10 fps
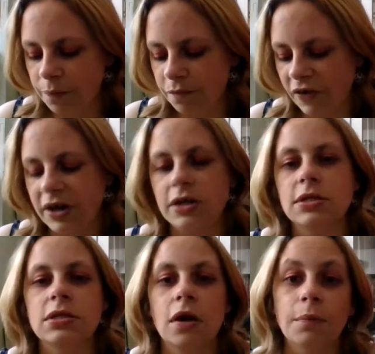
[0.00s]

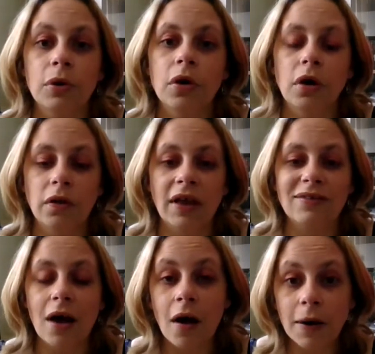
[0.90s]
Frankenstein book that
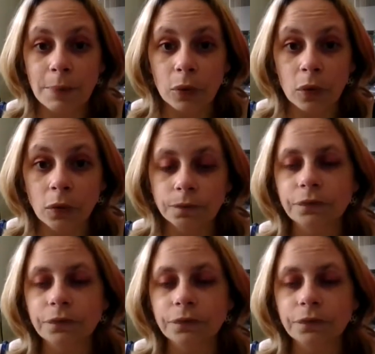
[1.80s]
I bought,